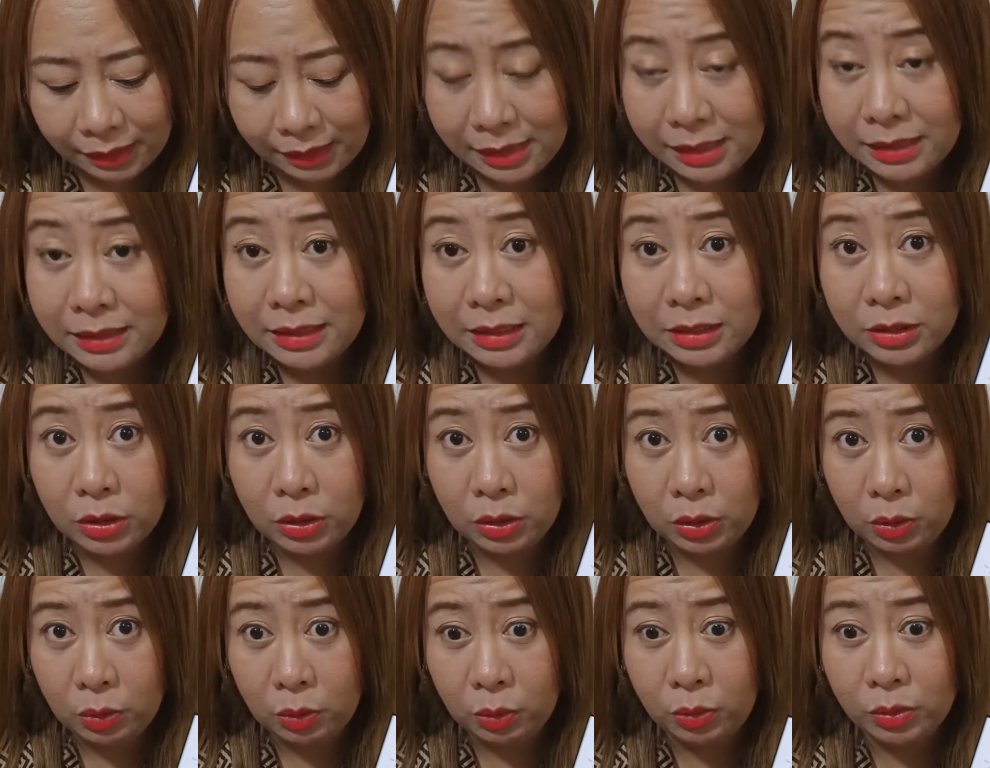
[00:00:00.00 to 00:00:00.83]
easy to
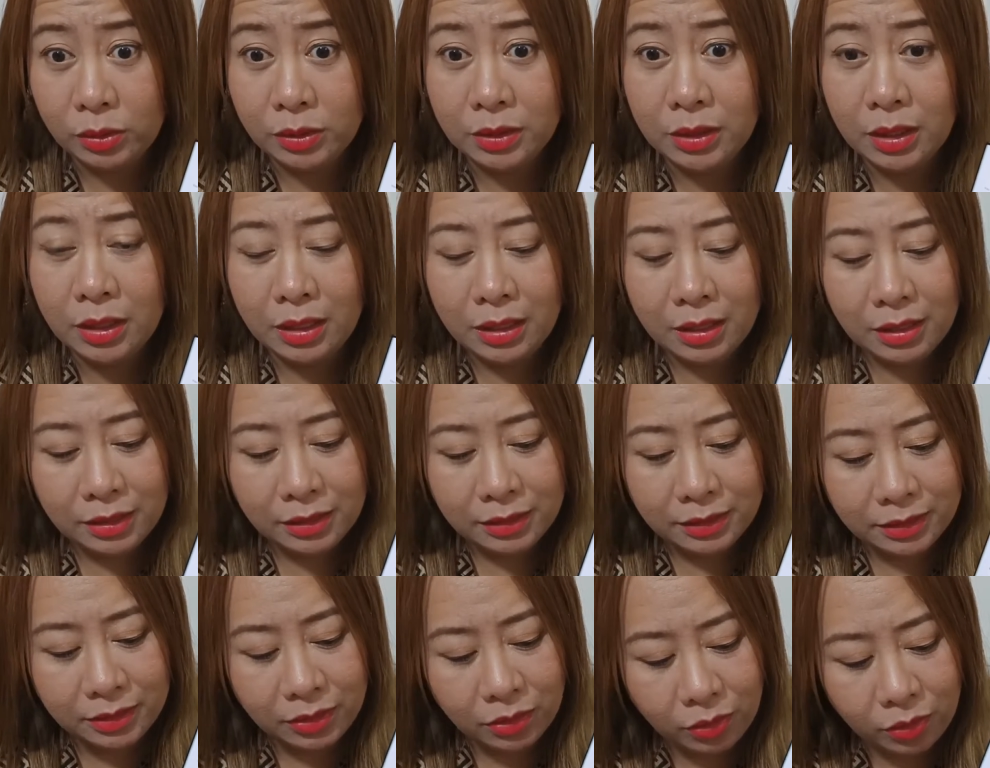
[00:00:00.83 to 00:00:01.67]
use.
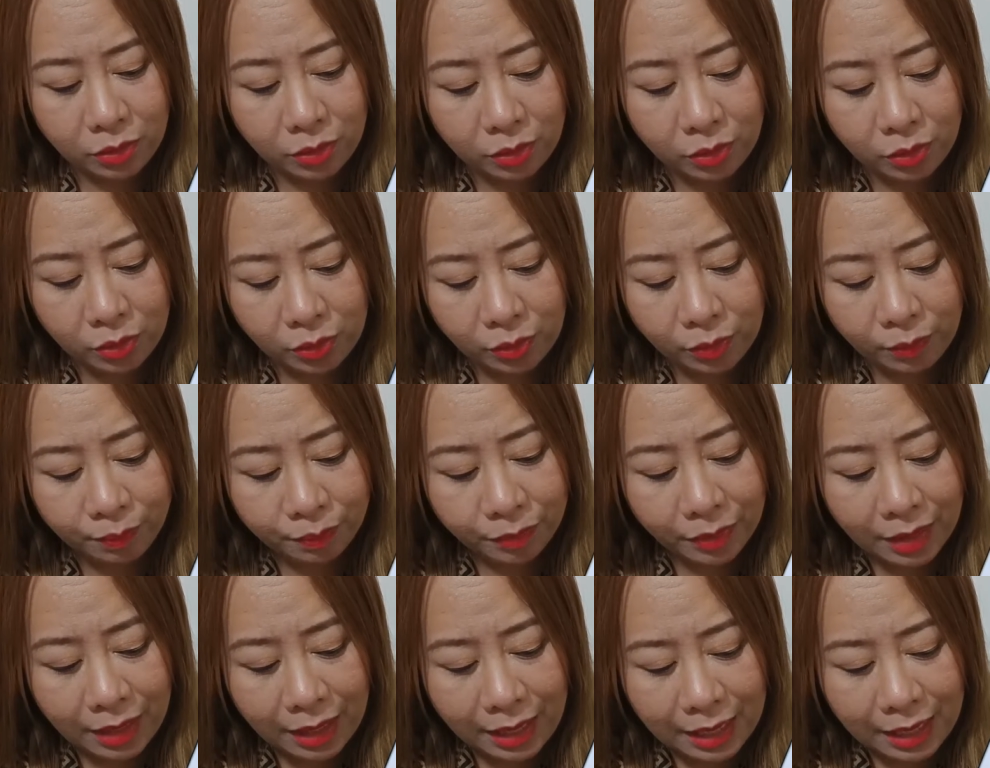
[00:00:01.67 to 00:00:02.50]
So,
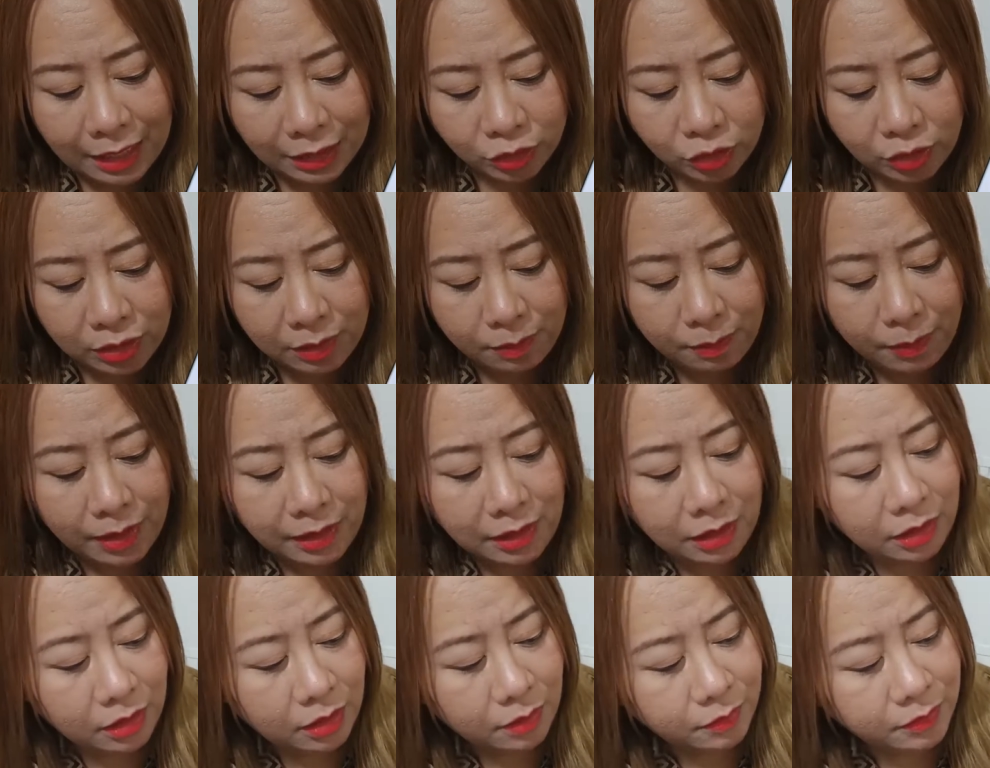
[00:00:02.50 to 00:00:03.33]
actually,
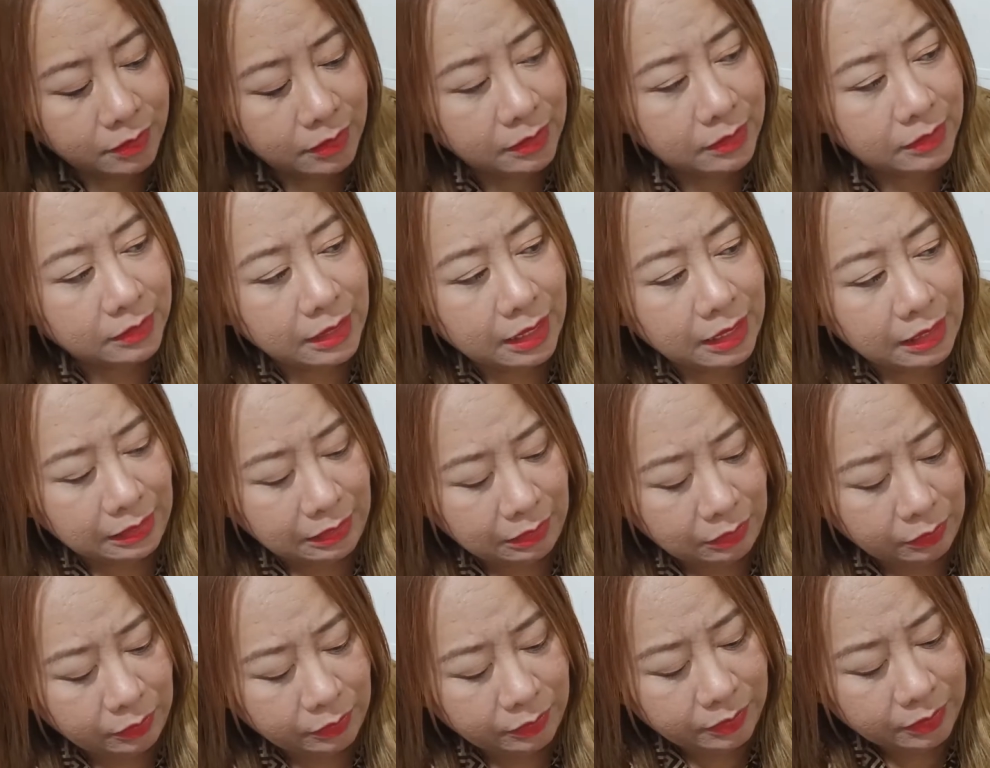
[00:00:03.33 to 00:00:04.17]
Bella loves the
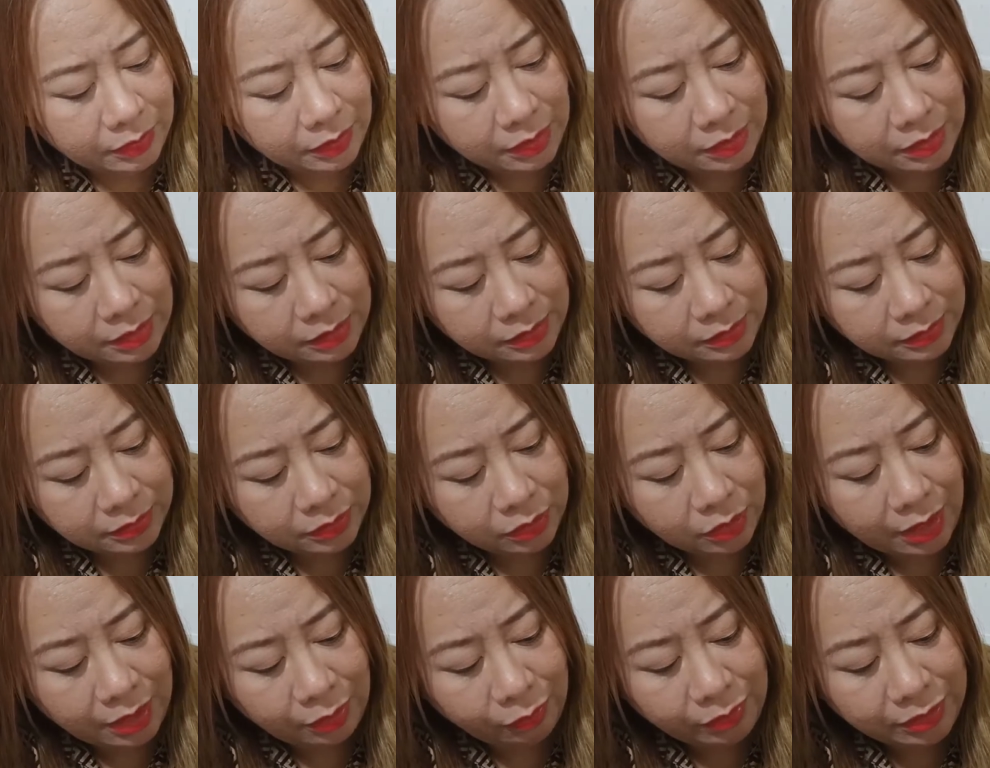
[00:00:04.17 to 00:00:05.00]
stylus.
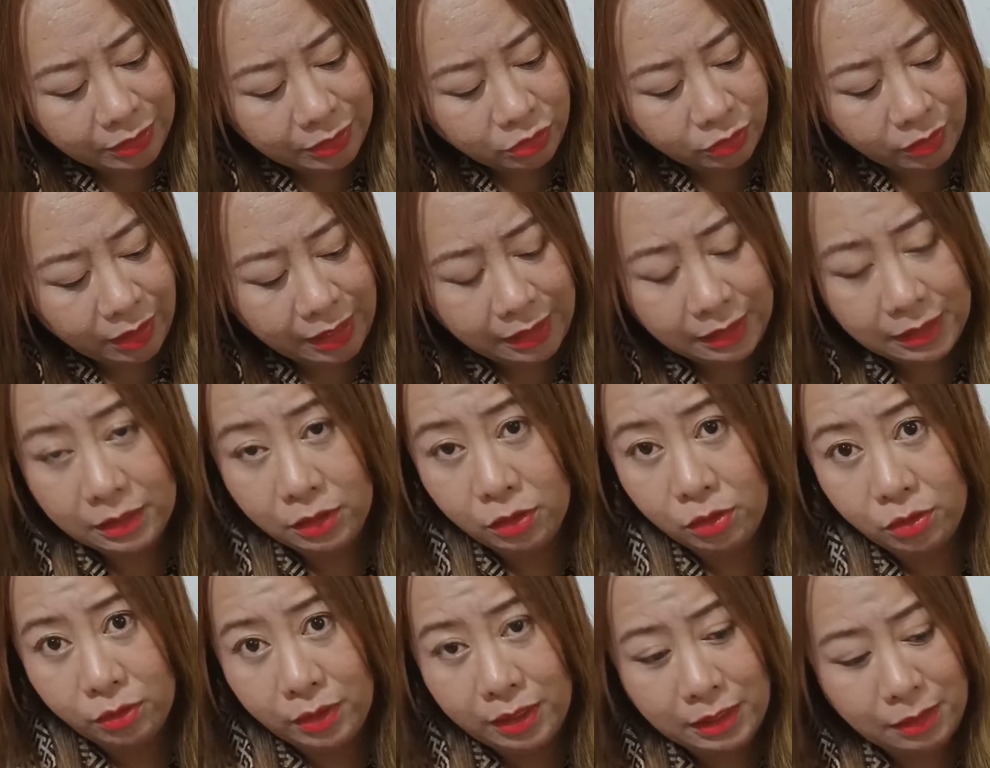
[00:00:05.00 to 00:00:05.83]
So, we tried it
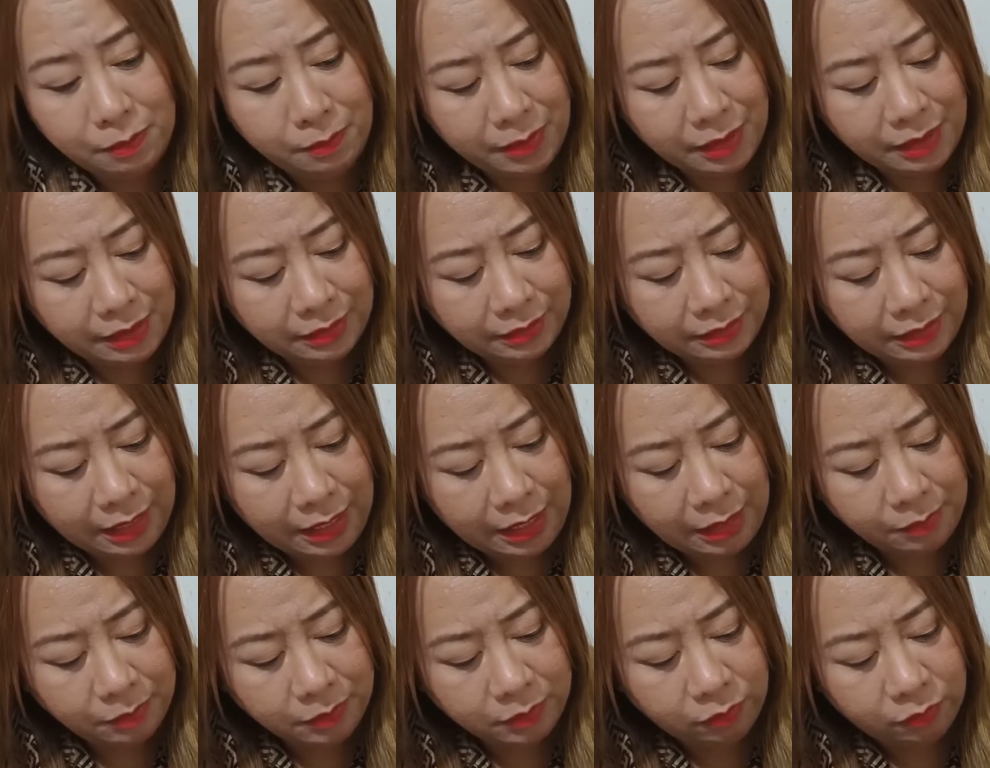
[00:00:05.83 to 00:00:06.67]
already many
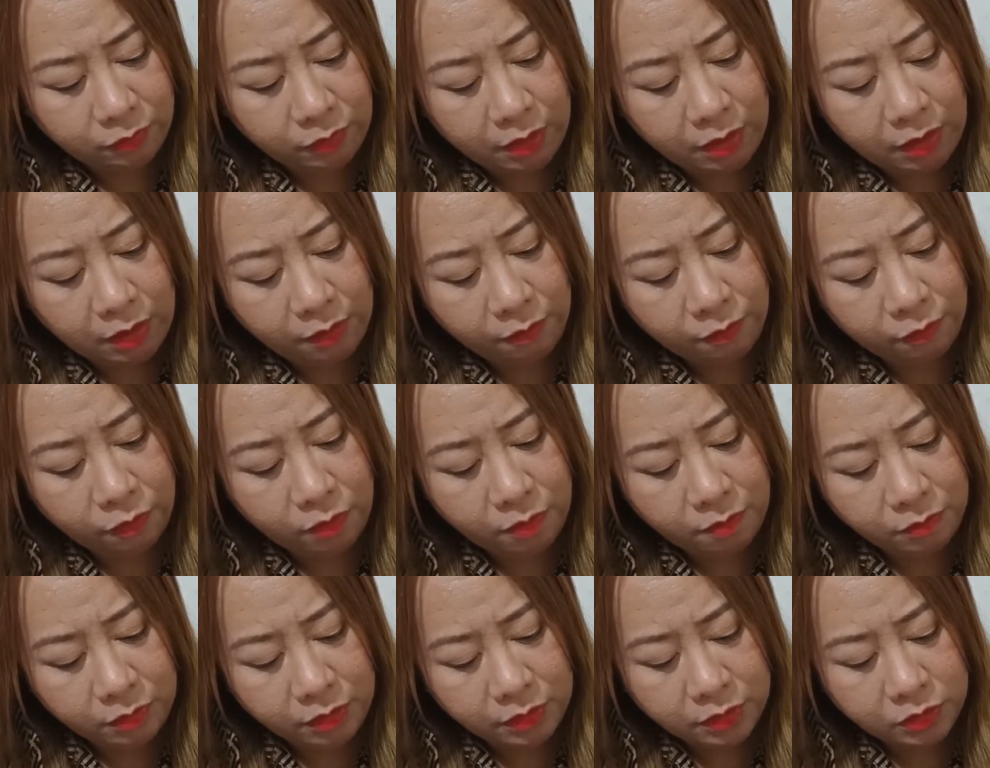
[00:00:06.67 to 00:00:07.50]
times
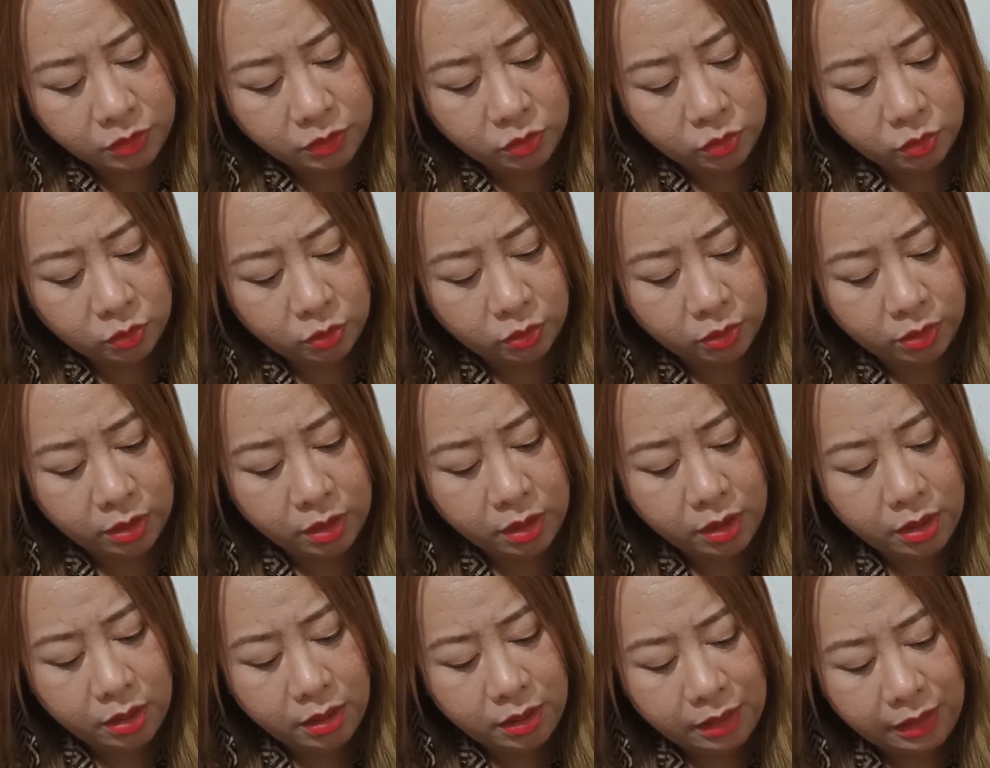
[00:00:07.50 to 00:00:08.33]
from the store.
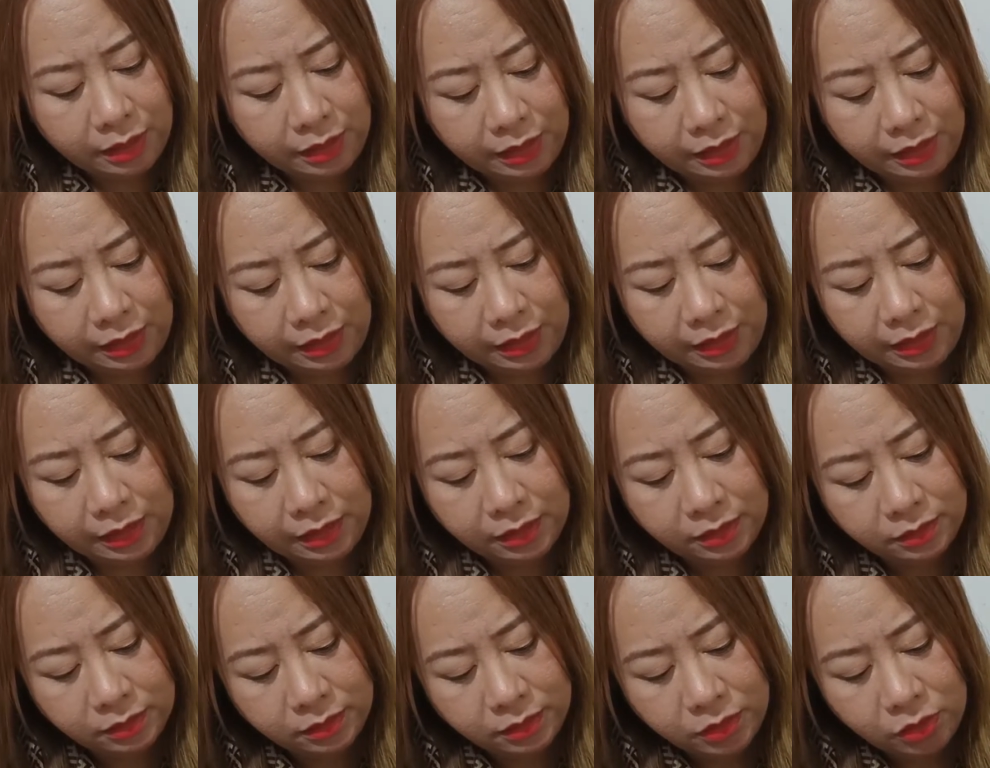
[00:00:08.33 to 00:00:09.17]

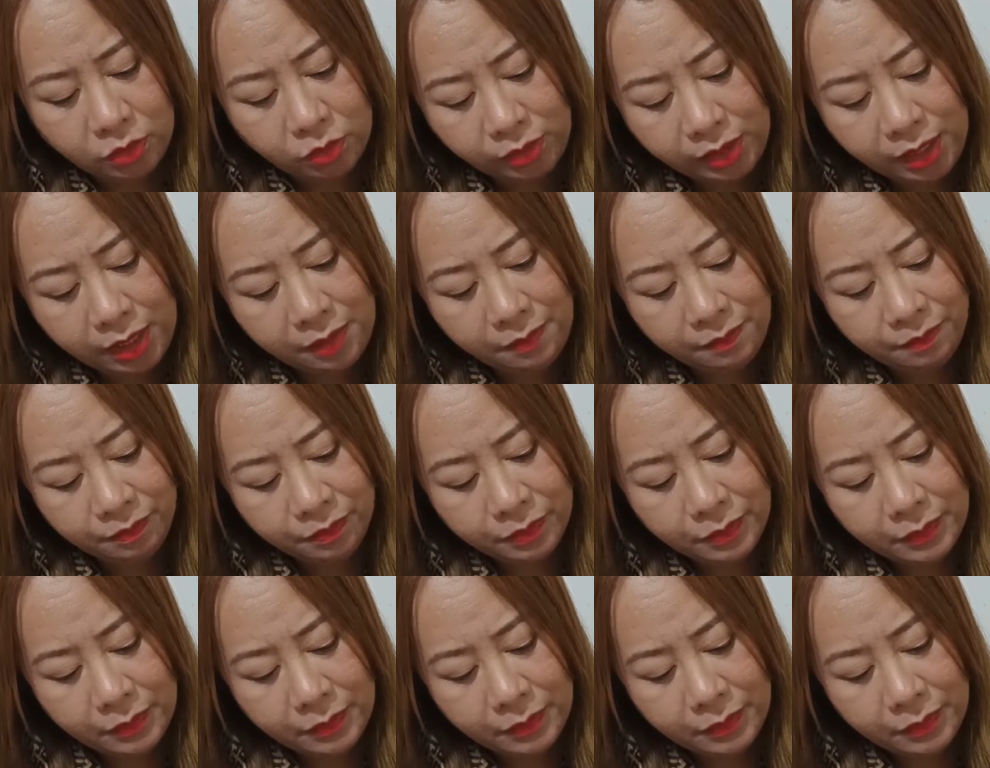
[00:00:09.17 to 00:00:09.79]
And so, yeah,